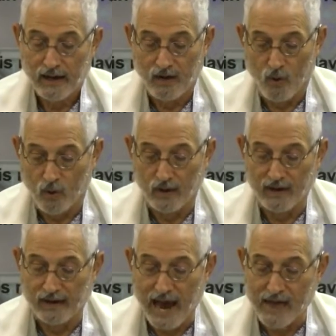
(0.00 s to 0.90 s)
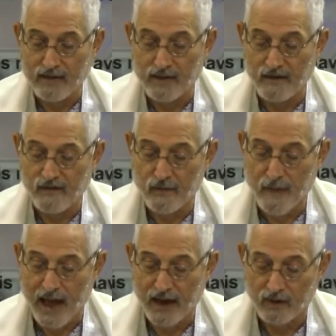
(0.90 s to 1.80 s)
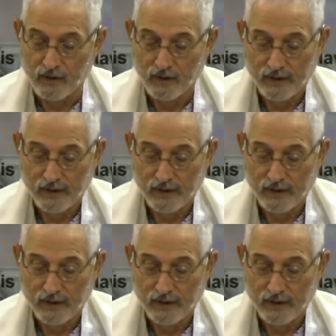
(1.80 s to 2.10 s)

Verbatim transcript: in order to gather them for battle.